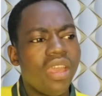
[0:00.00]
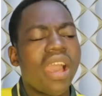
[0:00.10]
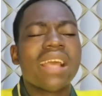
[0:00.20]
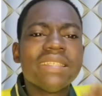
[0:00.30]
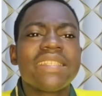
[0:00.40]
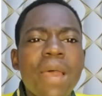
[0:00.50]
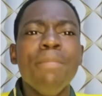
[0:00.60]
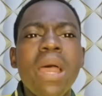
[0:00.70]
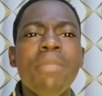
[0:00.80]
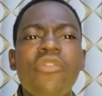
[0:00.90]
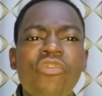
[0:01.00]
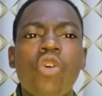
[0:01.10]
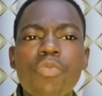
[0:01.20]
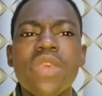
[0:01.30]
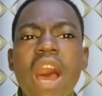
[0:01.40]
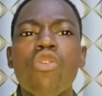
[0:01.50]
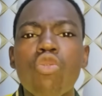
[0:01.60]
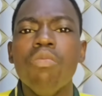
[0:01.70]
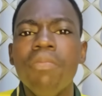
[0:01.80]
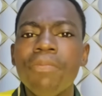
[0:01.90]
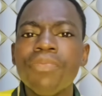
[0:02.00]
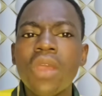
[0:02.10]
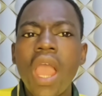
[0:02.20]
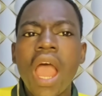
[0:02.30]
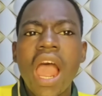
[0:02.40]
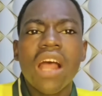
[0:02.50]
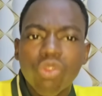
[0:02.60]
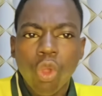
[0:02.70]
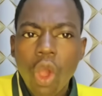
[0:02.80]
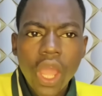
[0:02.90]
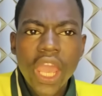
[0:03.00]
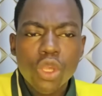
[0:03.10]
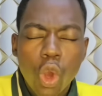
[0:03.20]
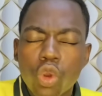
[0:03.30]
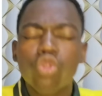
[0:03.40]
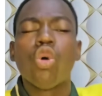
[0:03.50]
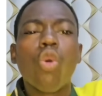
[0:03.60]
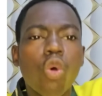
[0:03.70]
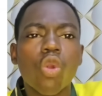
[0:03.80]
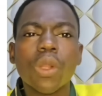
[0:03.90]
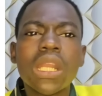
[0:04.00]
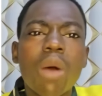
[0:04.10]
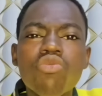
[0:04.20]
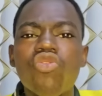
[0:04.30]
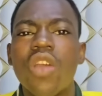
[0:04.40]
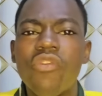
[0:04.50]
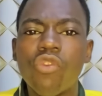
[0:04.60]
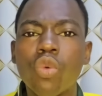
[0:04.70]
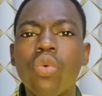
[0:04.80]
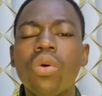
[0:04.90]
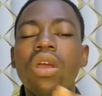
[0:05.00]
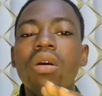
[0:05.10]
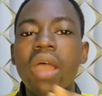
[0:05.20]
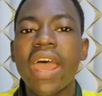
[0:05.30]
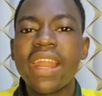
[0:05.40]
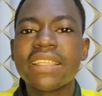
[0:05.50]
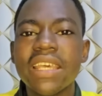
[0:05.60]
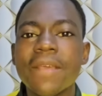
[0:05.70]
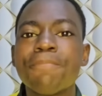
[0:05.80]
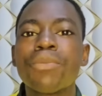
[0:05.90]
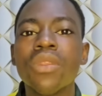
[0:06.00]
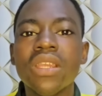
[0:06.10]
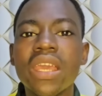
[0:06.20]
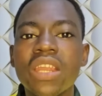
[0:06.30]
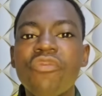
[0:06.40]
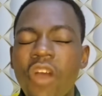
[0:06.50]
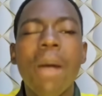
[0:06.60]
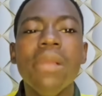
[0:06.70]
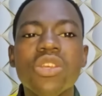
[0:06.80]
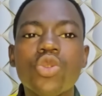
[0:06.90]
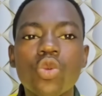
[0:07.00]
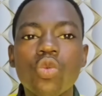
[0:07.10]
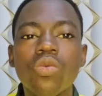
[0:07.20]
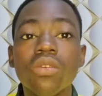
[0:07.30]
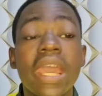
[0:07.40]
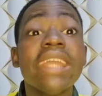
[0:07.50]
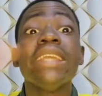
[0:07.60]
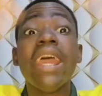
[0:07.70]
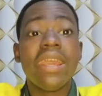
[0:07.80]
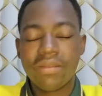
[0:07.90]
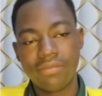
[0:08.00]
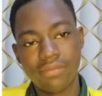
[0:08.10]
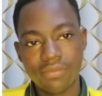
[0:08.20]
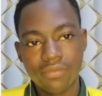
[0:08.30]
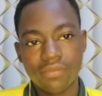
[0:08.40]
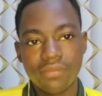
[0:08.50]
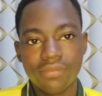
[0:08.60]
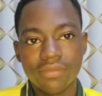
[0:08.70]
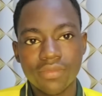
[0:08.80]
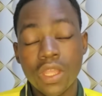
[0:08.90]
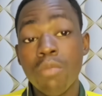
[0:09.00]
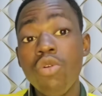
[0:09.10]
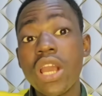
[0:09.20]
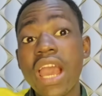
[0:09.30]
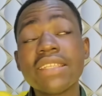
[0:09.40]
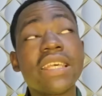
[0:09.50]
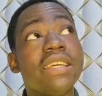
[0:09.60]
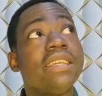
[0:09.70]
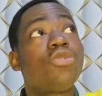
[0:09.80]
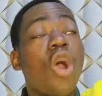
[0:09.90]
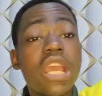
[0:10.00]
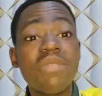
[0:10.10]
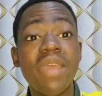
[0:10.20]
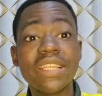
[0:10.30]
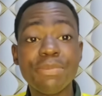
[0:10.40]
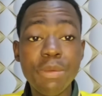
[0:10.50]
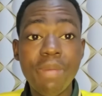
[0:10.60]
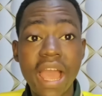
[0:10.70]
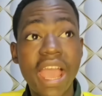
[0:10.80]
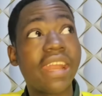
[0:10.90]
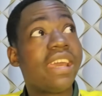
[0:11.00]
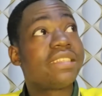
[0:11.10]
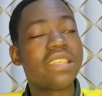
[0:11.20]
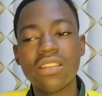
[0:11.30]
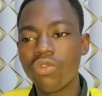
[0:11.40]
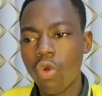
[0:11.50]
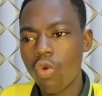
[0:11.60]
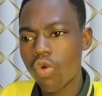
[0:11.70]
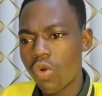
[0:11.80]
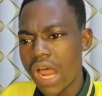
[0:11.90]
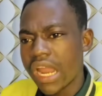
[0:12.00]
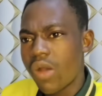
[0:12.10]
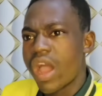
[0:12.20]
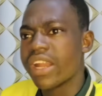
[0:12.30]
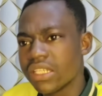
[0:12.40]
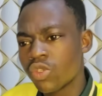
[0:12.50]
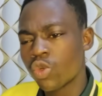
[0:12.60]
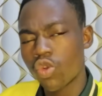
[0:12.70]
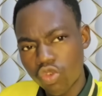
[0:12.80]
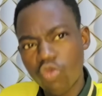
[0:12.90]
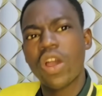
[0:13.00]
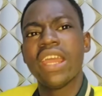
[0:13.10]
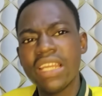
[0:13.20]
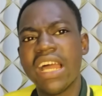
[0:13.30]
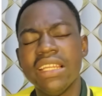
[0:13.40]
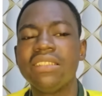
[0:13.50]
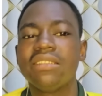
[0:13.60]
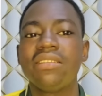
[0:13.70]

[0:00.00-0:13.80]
and send me be free obianum ato onu Torkono na abusuafo no. And I say the family sunu enye mukai say document bi by and I say Torkono alawani so tu kwa ni ade.